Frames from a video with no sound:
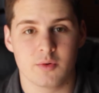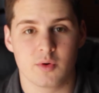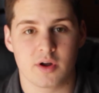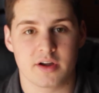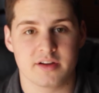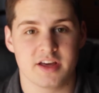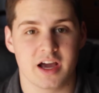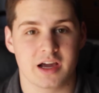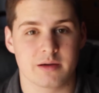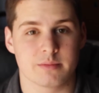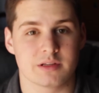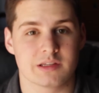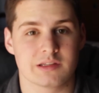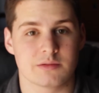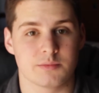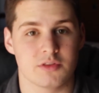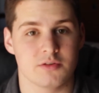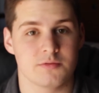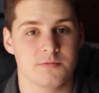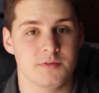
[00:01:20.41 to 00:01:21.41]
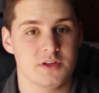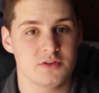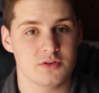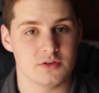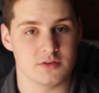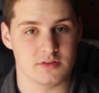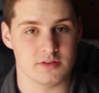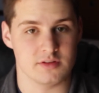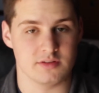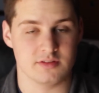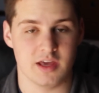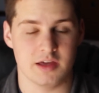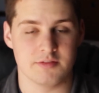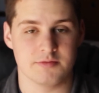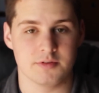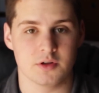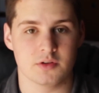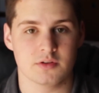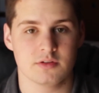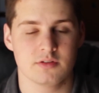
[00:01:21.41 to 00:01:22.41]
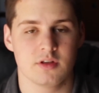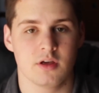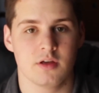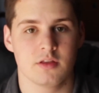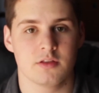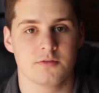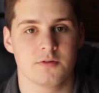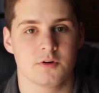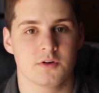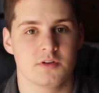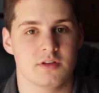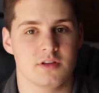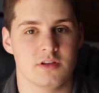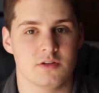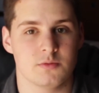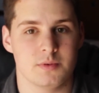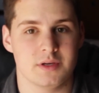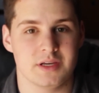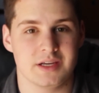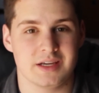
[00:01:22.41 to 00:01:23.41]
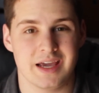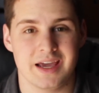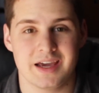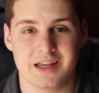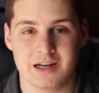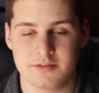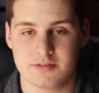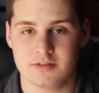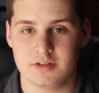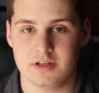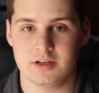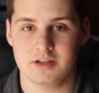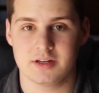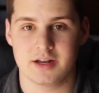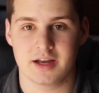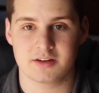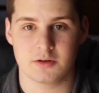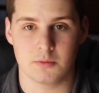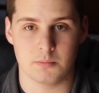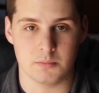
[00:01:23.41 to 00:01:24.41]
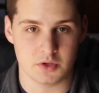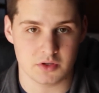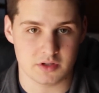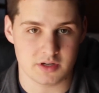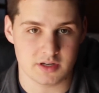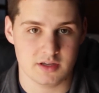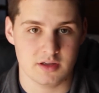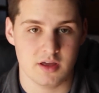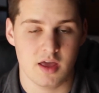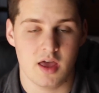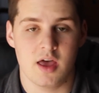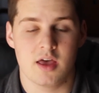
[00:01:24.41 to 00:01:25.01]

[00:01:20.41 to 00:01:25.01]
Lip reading: I want to talk about some of the features of these headphones. The first of these being NFC connectability.